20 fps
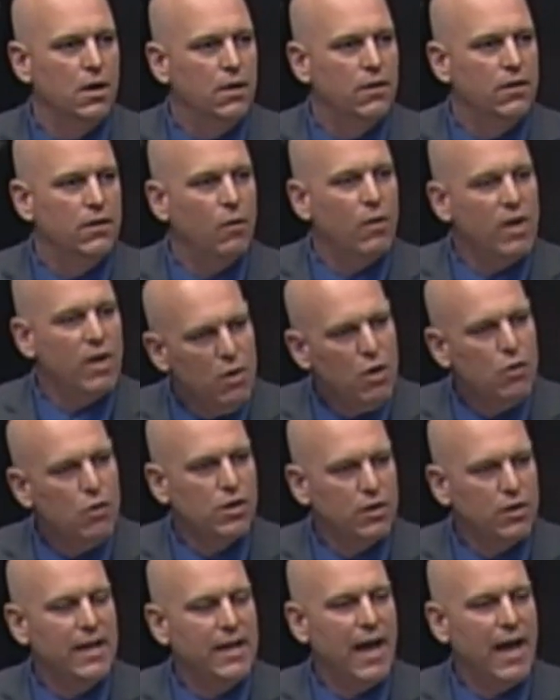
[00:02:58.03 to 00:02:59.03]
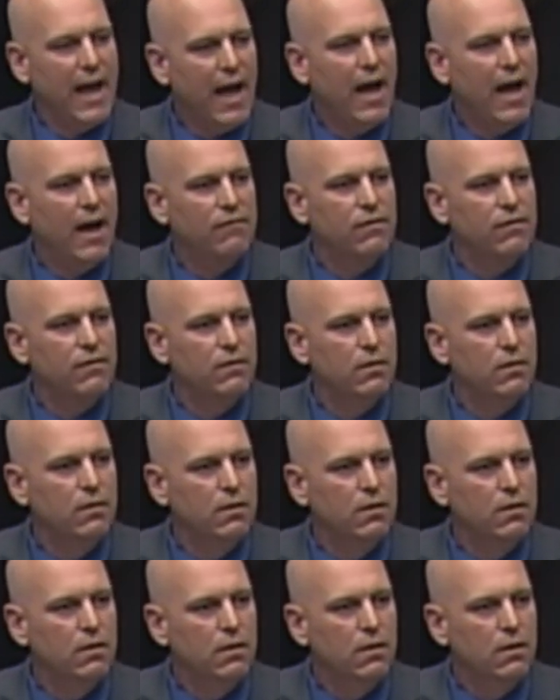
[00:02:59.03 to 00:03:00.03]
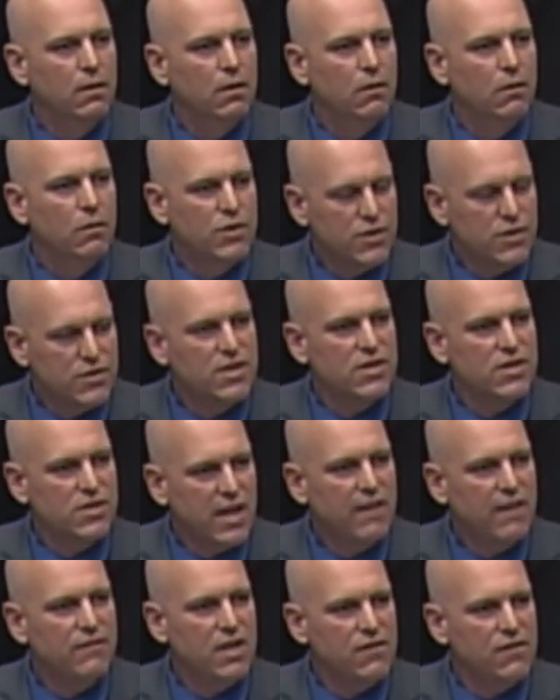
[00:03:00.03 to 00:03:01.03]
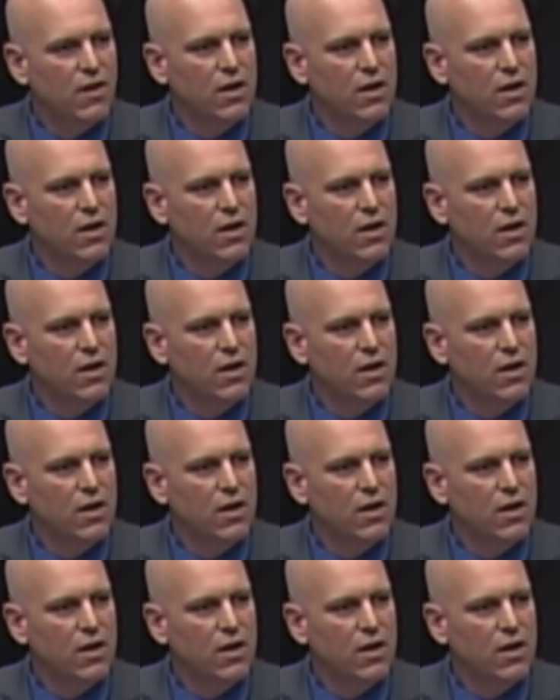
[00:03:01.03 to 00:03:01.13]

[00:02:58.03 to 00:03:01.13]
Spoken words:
that we mutually have, which is the safety of our